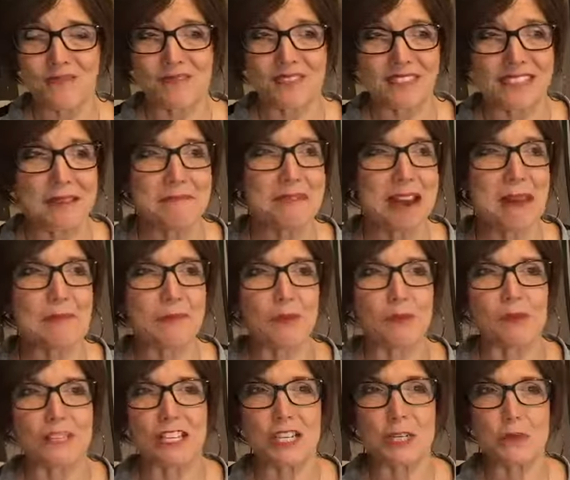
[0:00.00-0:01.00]
Sometimes
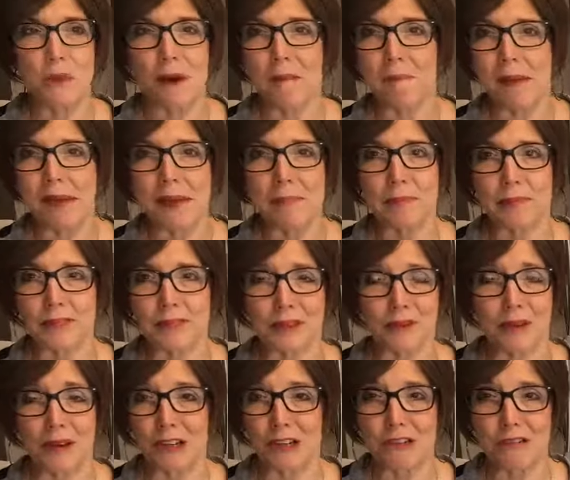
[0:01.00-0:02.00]
we just want people to
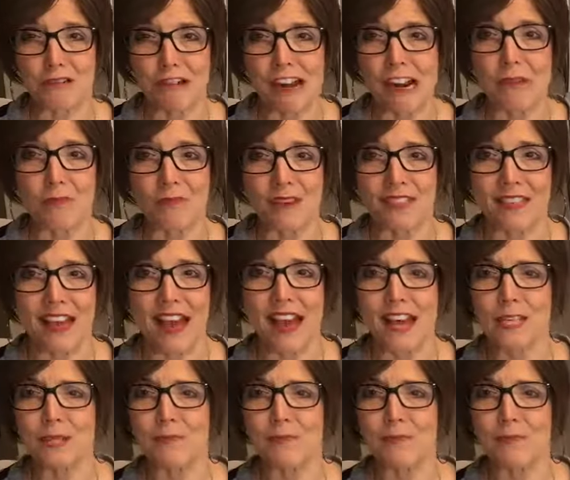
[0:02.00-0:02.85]
agree with us,